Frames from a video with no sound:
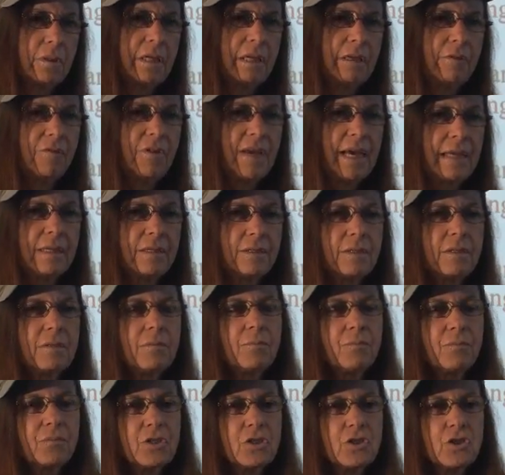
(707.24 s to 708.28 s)
event
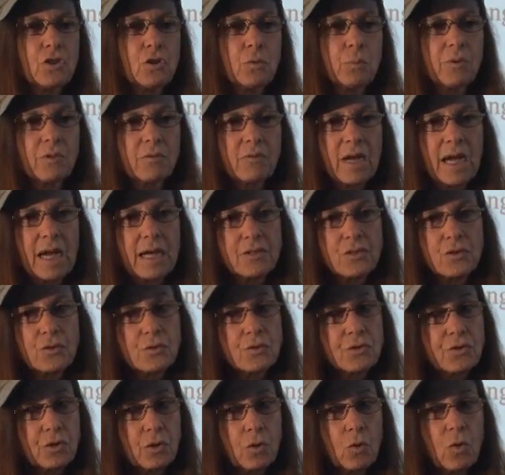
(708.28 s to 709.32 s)

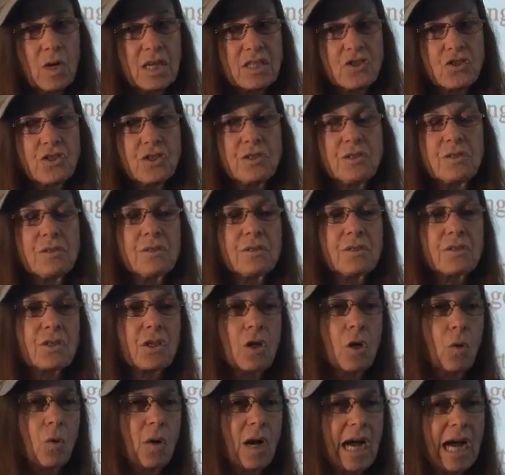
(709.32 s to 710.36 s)
supervisors the question.
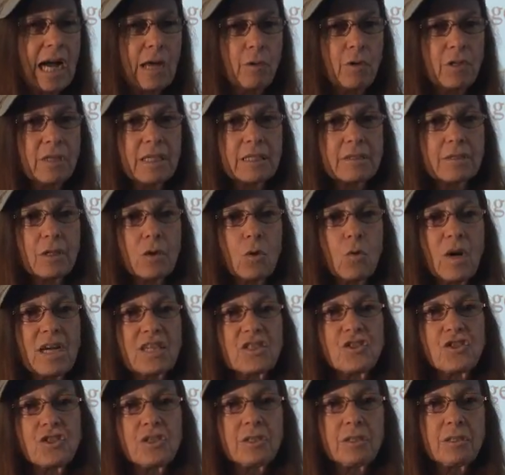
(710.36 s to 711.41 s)
So I will get the
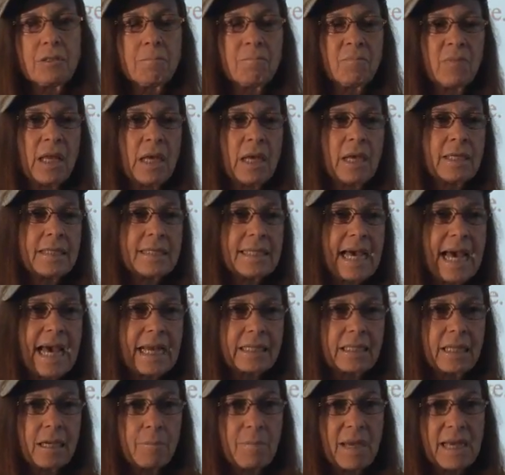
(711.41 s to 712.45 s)
question,
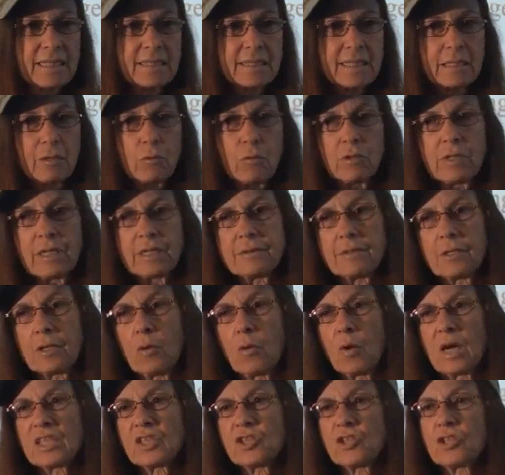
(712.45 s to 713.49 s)
Tad Kamesik will get the
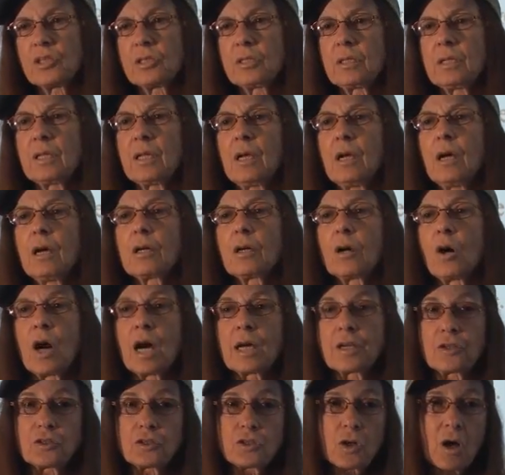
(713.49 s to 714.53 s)
question,
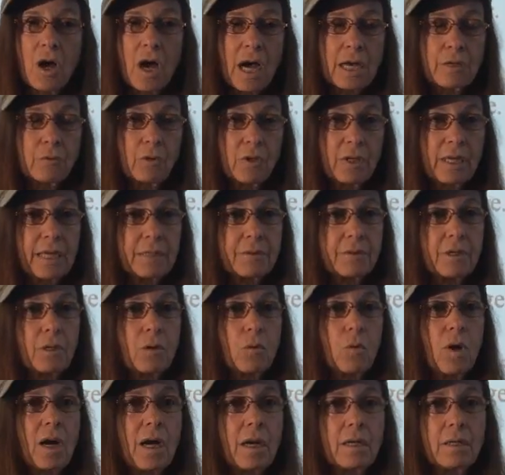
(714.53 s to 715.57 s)
Connor Todd will get the
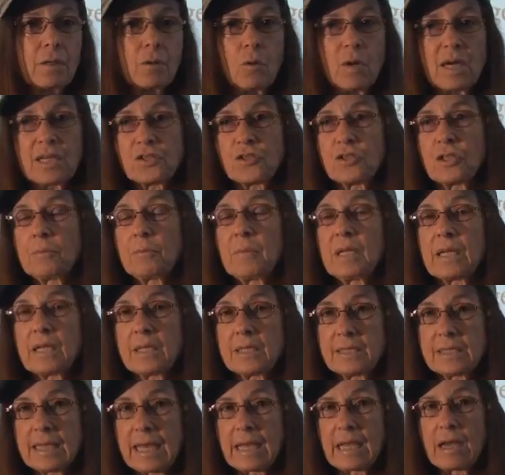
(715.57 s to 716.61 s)
question,
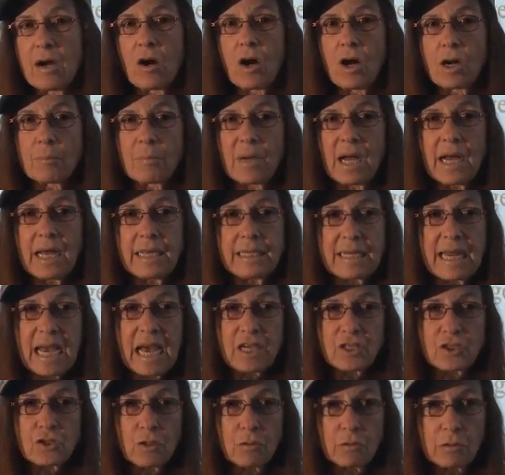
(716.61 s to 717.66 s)
because they are my
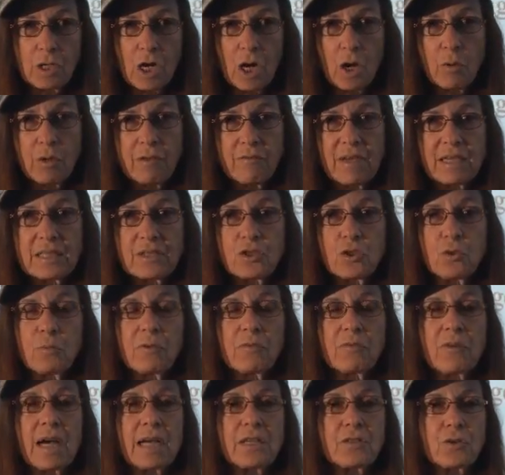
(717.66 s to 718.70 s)
national co-event
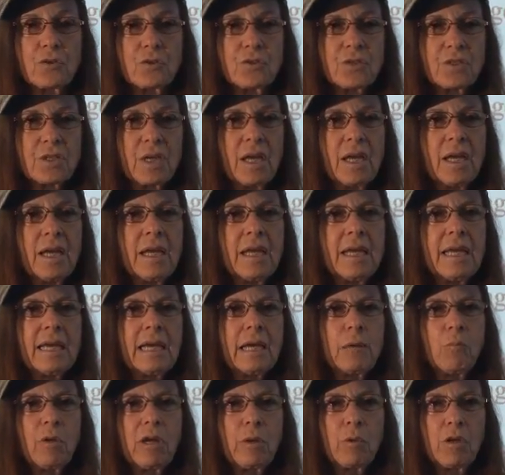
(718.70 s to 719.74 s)
supervisors,
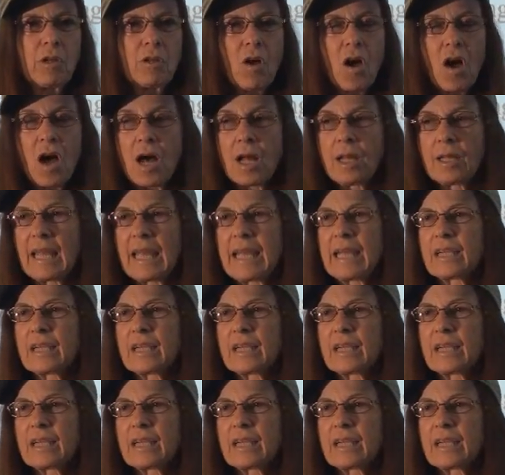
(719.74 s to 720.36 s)
and we will all